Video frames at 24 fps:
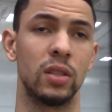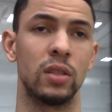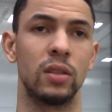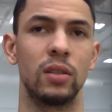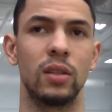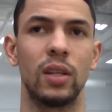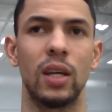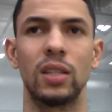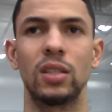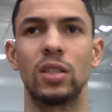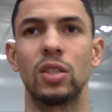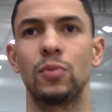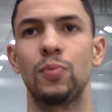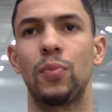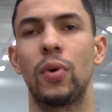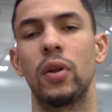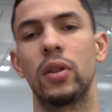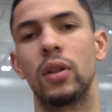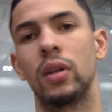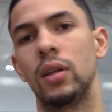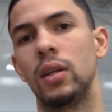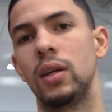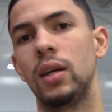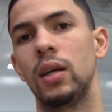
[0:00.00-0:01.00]
And that's just
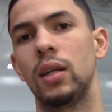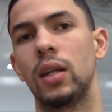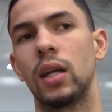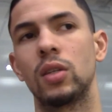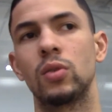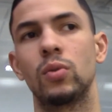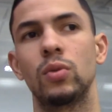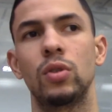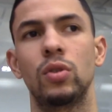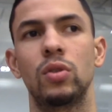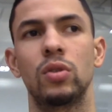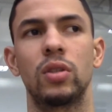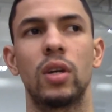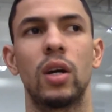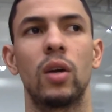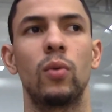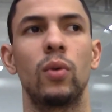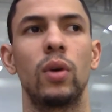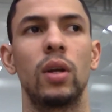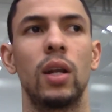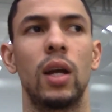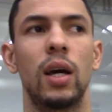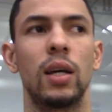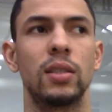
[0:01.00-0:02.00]
part of the league. That's what you just got to
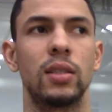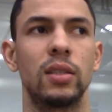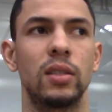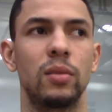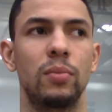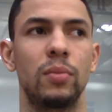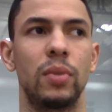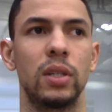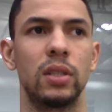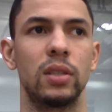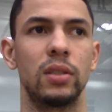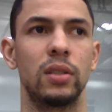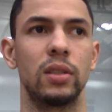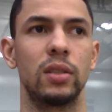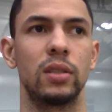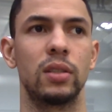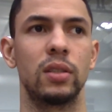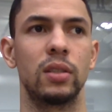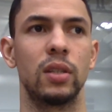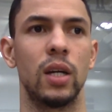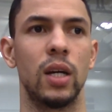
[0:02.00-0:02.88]
realize. It's a business.